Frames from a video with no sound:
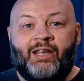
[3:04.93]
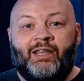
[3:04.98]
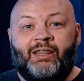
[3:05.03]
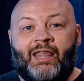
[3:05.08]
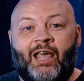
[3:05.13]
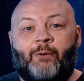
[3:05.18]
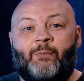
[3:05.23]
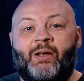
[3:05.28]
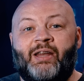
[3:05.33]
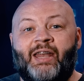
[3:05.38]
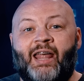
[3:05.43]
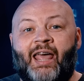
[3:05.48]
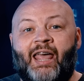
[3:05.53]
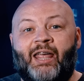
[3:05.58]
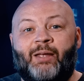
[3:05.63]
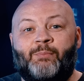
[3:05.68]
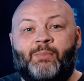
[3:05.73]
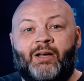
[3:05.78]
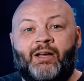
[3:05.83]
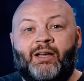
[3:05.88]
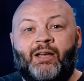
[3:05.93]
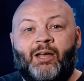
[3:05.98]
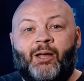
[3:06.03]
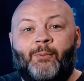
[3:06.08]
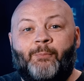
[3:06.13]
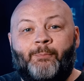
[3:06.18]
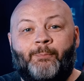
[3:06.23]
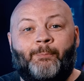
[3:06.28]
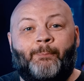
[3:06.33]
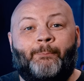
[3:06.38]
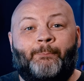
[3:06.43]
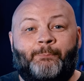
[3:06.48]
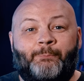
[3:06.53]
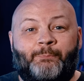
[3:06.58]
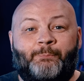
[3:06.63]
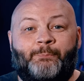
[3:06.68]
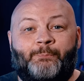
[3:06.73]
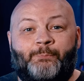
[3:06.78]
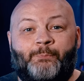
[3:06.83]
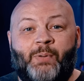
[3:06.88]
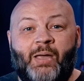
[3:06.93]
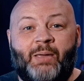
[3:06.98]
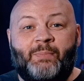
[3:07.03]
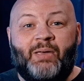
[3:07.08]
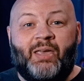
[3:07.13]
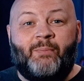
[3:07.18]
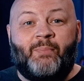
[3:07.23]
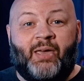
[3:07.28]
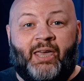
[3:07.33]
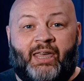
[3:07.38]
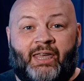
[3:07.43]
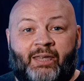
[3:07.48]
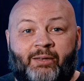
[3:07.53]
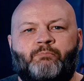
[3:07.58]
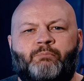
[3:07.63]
that we name BBB.